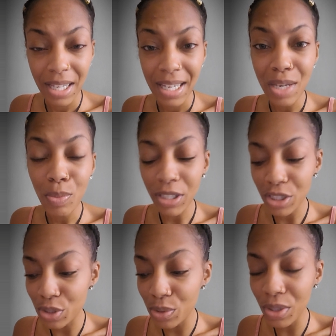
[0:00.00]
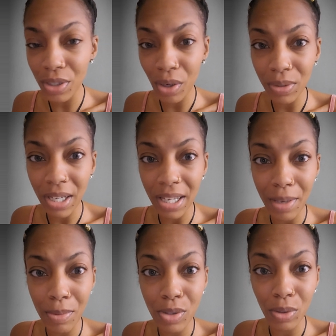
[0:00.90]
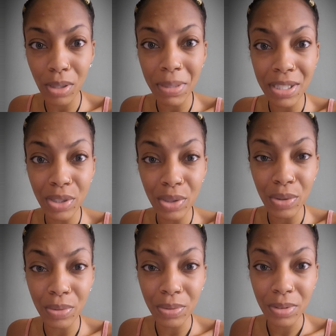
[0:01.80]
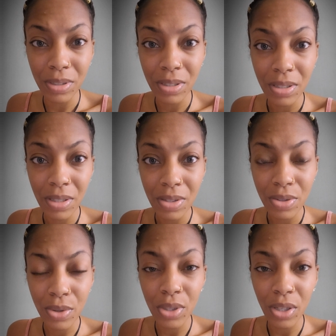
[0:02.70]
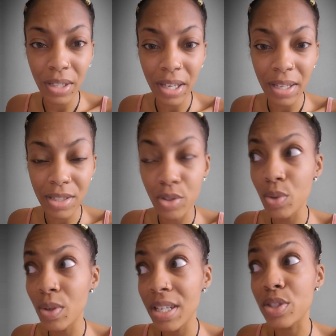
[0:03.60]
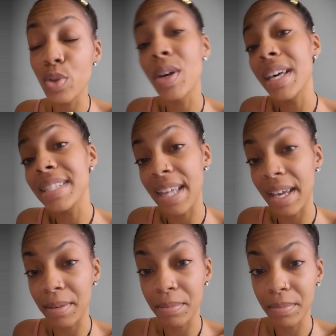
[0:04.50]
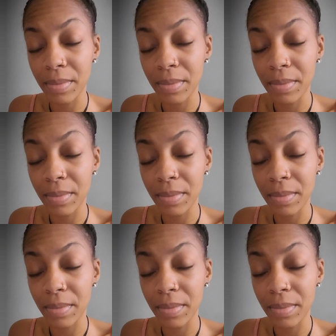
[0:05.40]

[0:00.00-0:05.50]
He wanted you to know that it was going to be due to your name, to to his name.